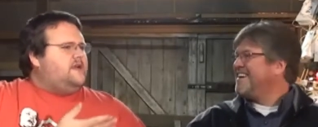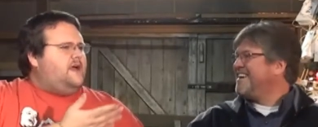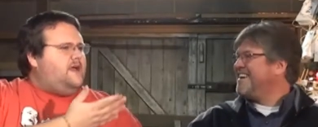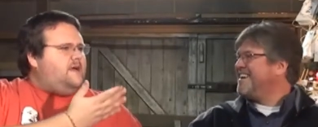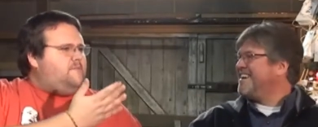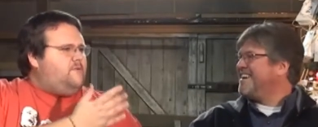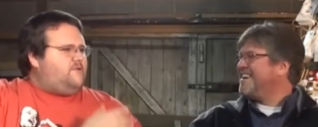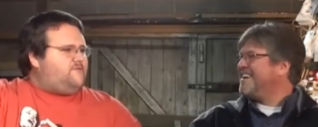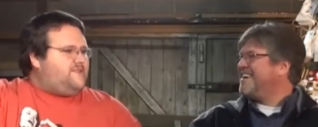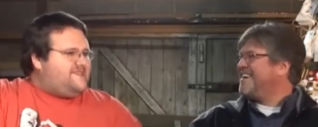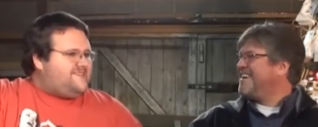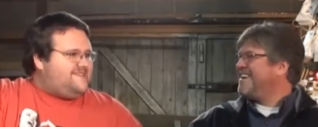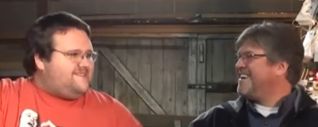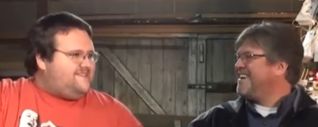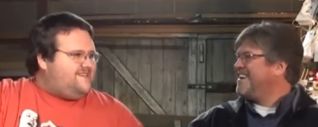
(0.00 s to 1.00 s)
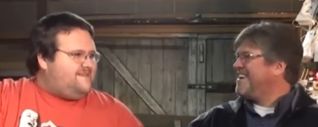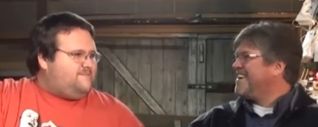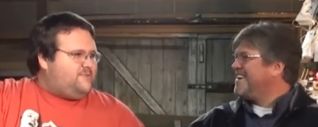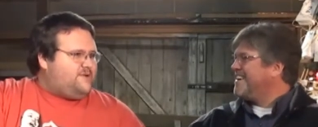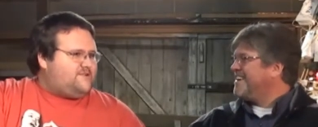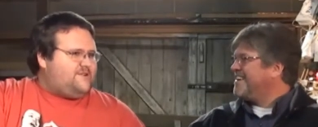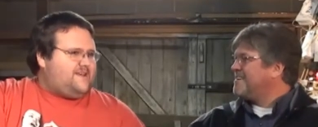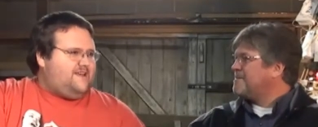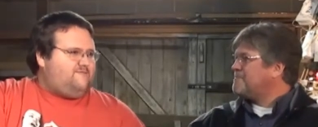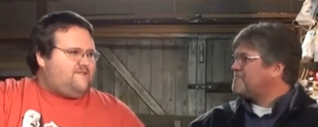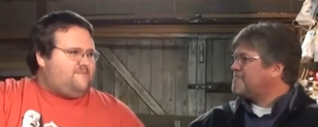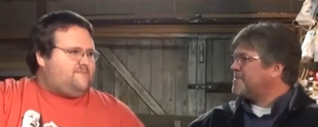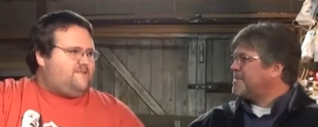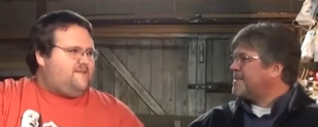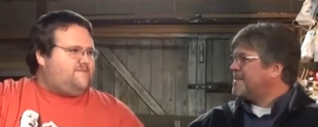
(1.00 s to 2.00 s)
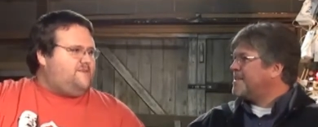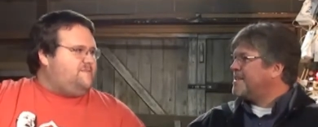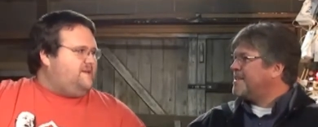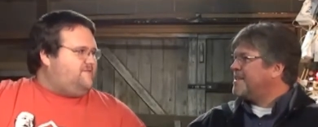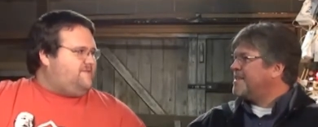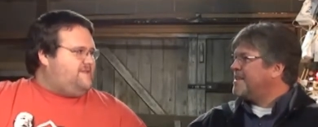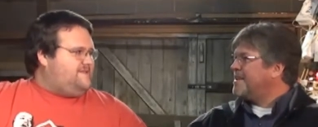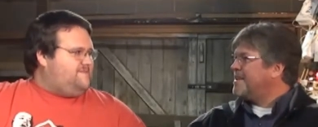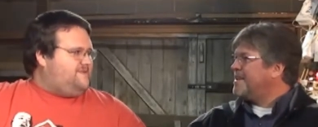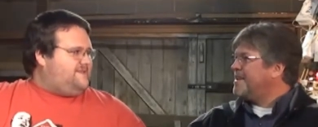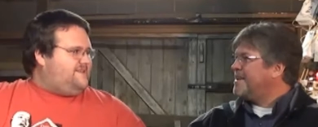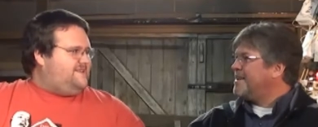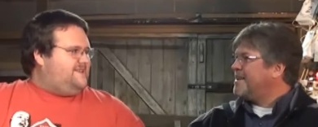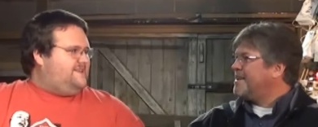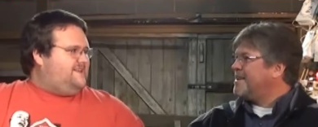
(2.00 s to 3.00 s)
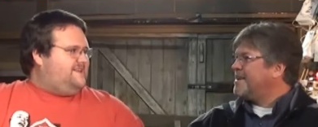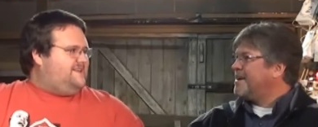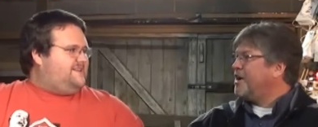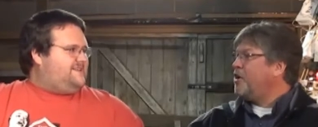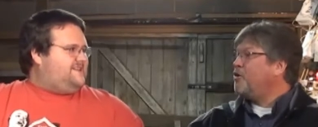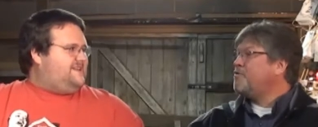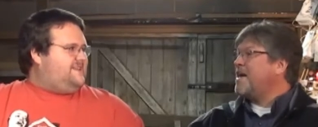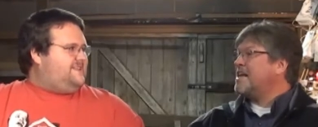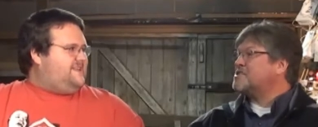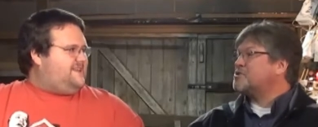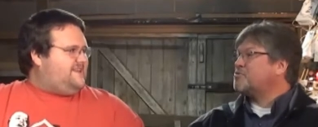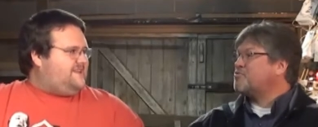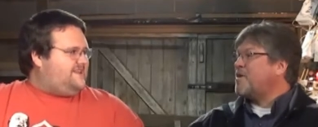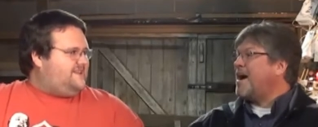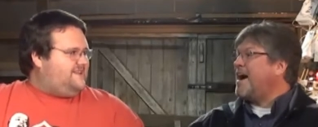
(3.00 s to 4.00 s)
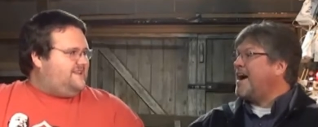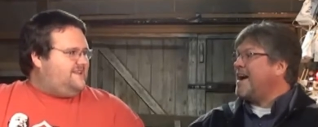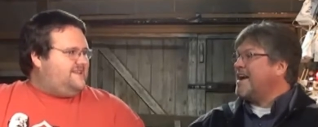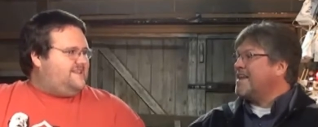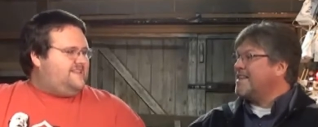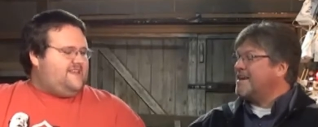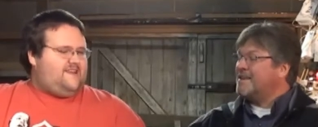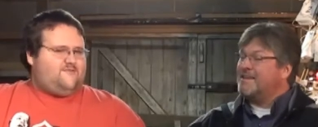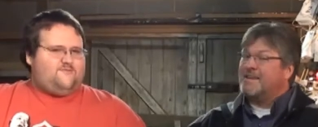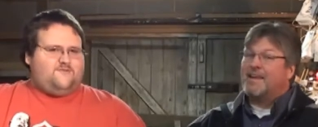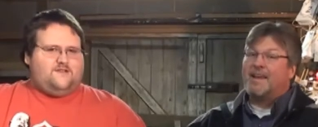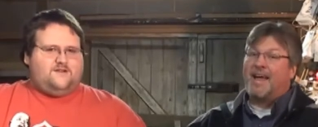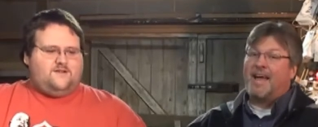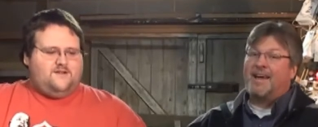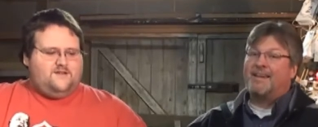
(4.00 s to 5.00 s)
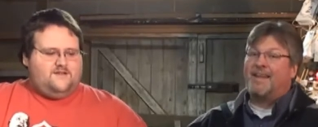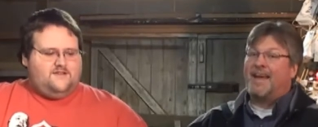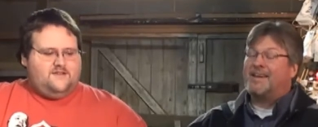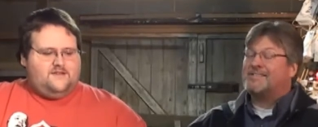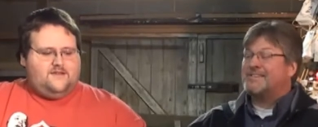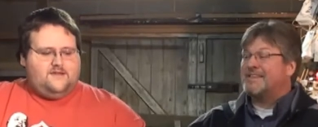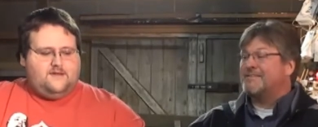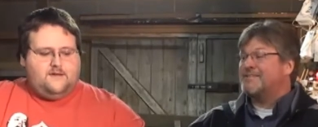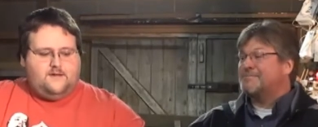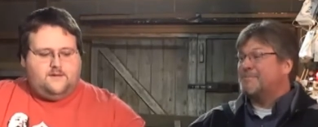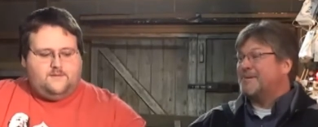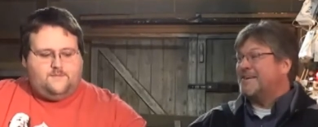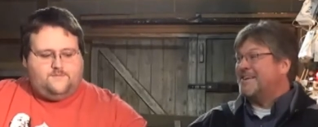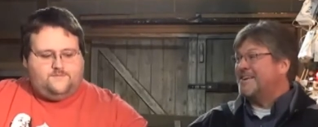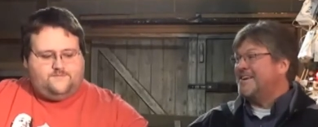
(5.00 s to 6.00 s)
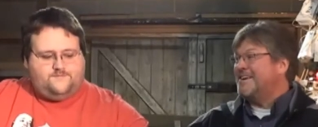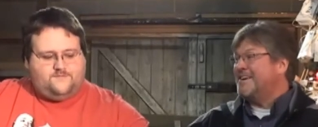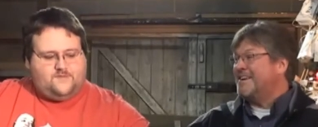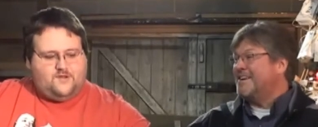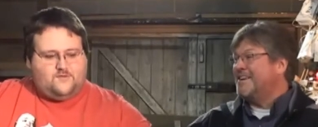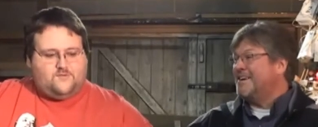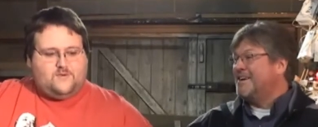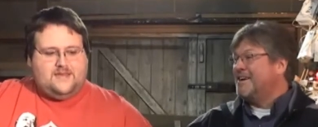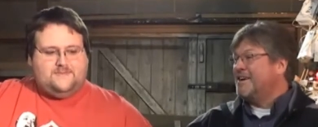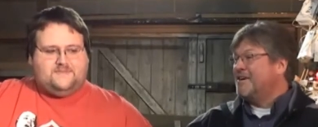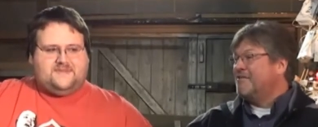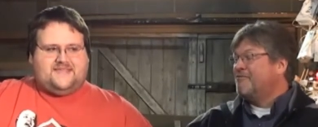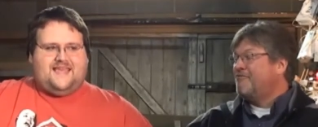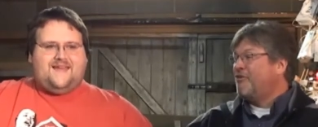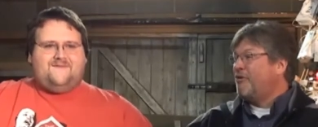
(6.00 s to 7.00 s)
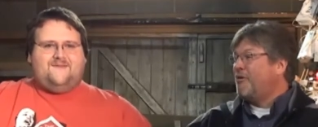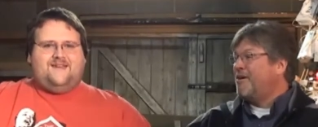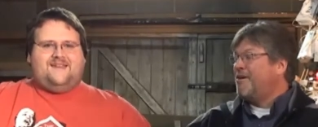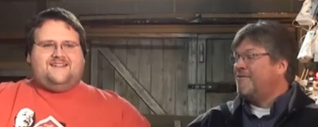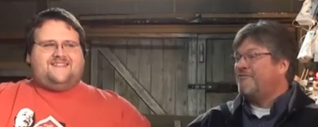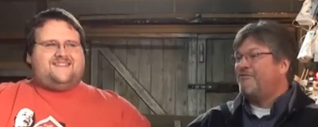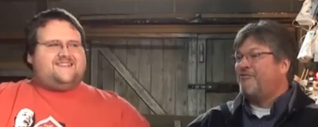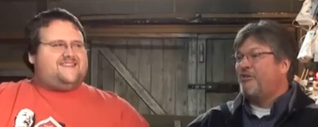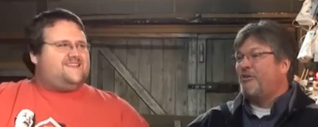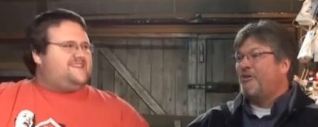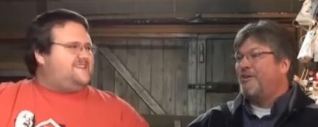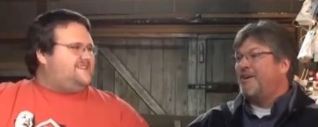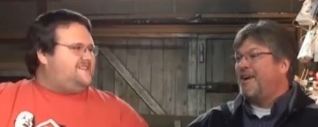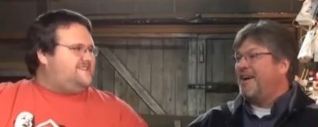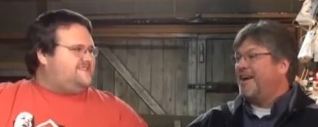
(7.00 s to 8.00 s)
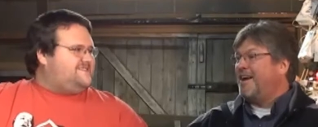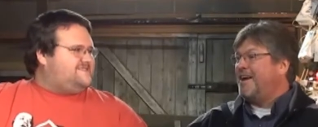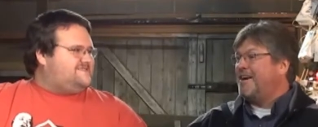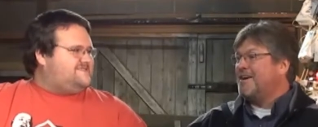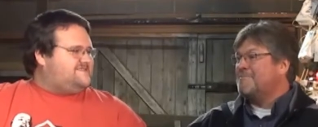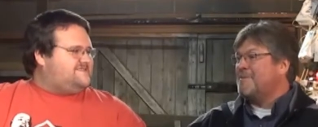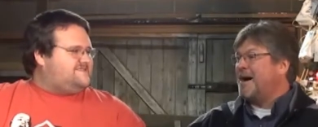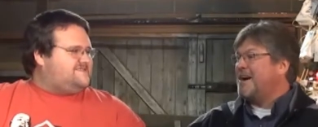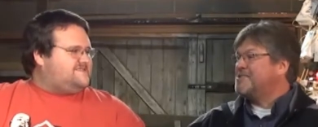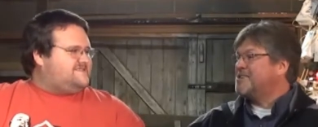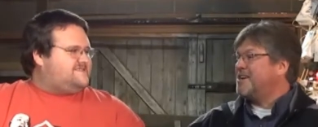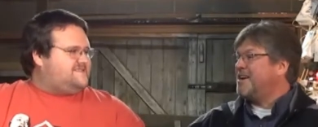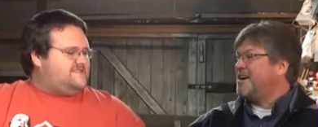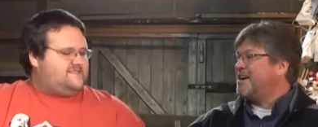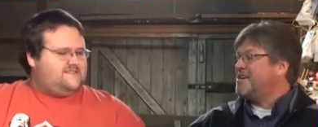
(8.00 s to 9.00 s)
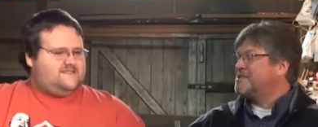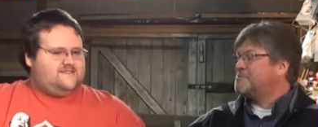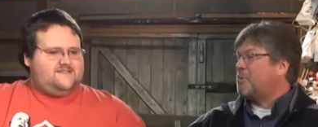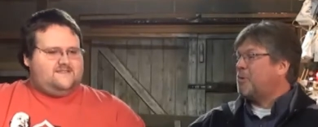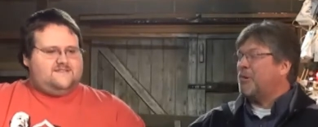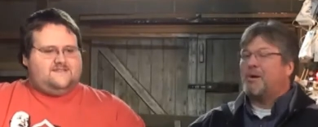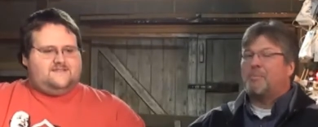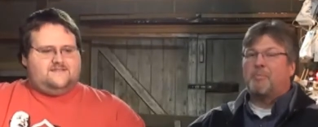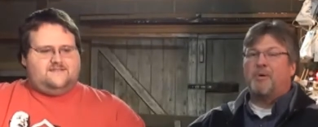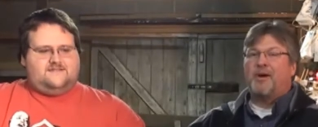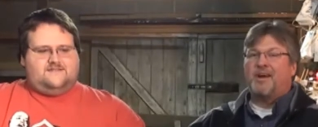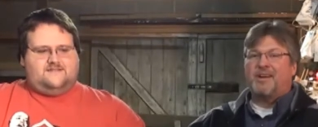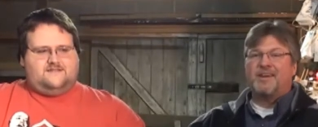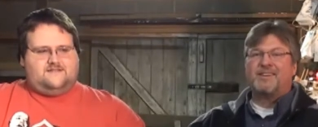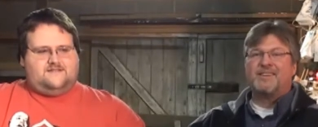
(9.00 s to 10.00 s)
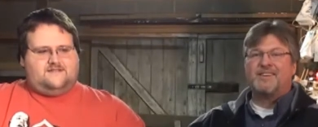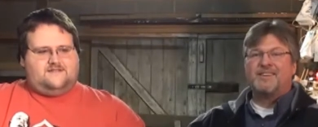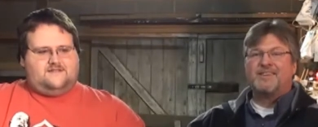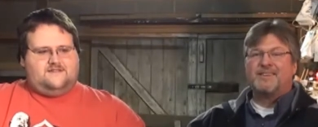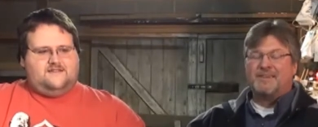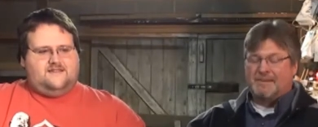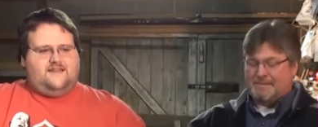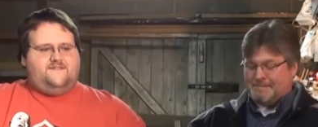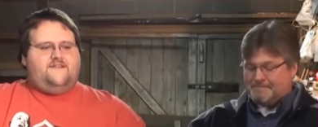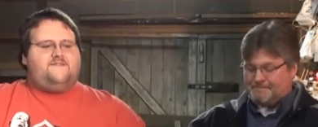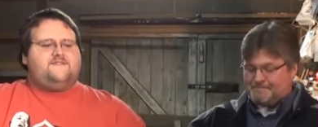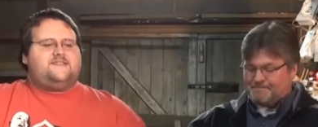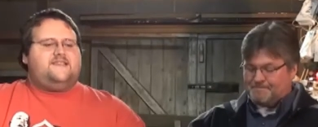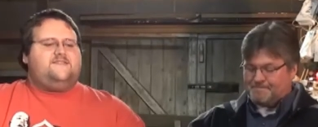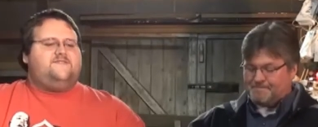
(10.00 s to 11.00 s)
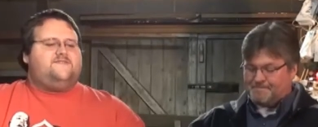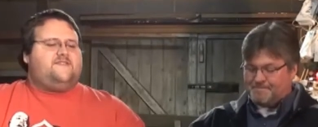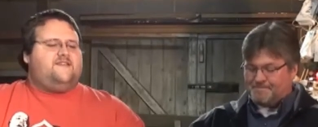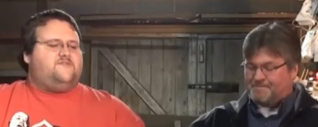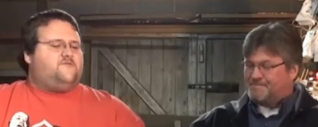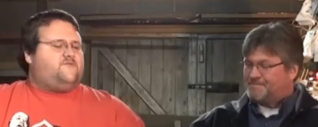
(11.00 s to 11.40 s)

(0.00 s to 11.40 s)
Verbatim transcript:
Speaker 1: Uh, more recently, Burger King ripped off the McRib. Oh, that's they? right. And, and, actually, it was
Speaker 2: pretty good. Rib sandwich for, for a homogenized pork product.
Speaker 1: Have you ever seen those things